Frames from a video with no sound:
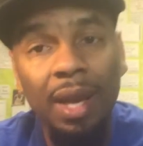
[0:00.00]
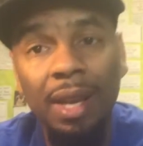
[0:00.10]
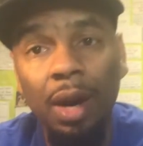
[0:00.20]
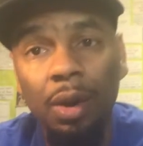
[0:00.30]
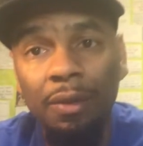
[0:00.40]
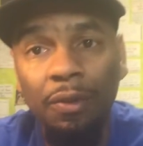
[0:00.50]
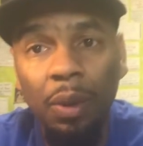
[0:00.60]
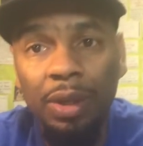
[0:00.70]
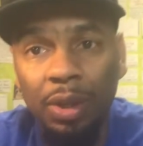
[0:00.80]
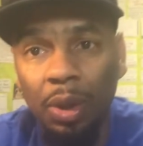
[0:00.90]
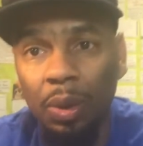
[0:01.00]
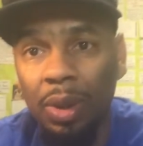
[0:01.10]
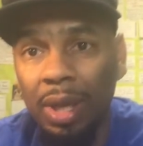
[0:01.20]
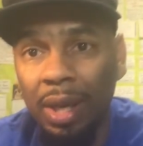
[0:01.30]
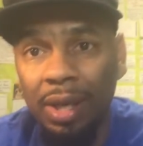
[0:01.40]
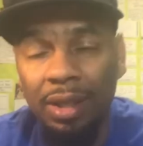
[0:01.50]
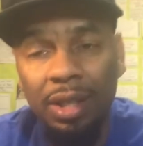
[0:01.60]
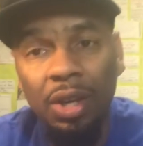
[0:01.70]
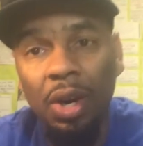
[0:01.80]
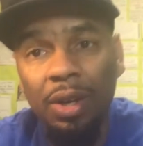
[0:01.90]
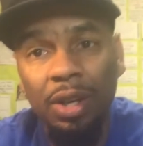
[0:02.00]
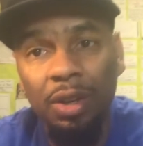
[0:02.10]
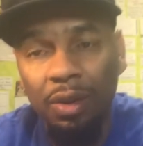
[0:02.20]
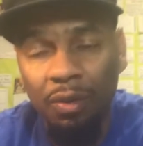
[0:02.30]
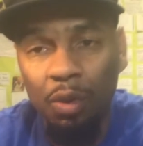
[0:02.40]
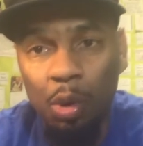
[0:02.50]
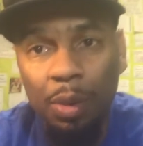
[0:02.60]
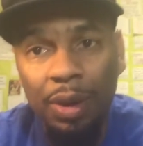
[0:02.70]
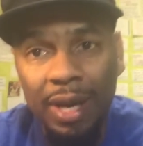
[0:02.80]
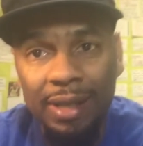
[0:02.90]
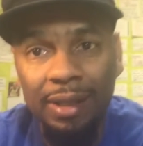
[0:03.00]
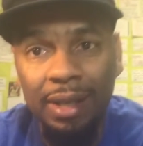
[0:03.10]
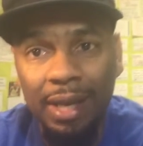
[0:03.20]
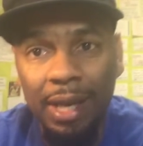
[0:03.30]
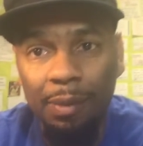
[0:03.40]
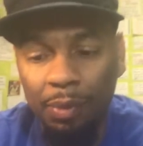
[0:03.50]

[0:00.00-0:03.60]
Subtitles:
Now, Conforto just heard the rumor yesterday